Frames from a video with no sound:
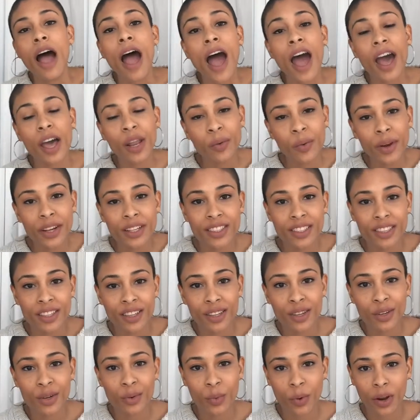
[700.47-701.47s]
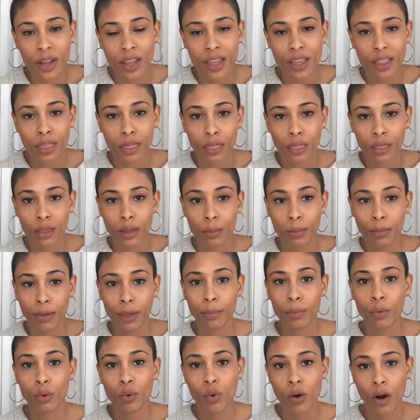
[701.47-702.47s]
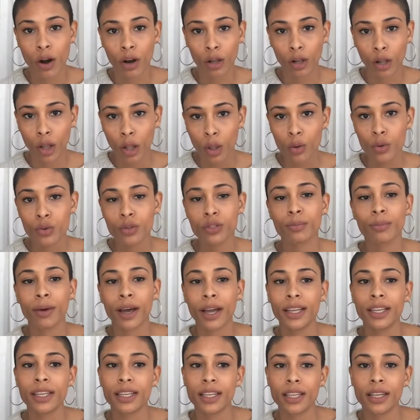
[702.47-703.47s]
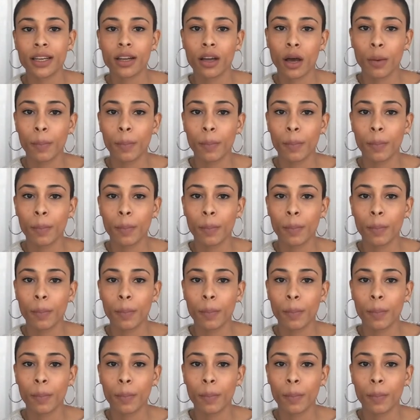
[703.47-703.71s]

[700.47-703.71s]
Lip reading: How do I deal with people who are closed-minded